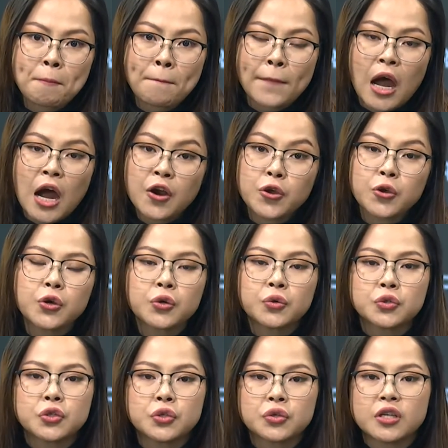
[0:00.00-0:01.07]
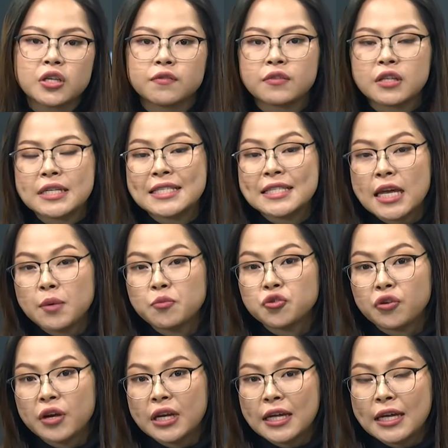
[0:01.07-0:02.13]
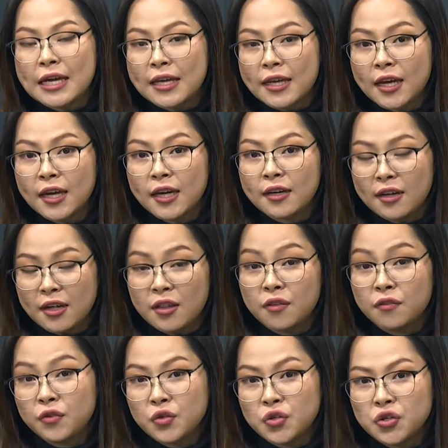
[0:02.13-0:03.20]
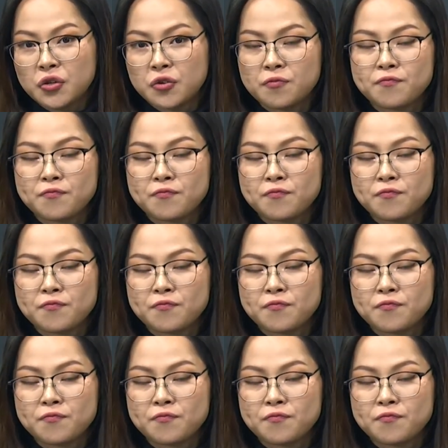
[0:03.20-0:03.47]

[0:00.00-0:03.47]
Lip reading: are you going to give the same training again in the future?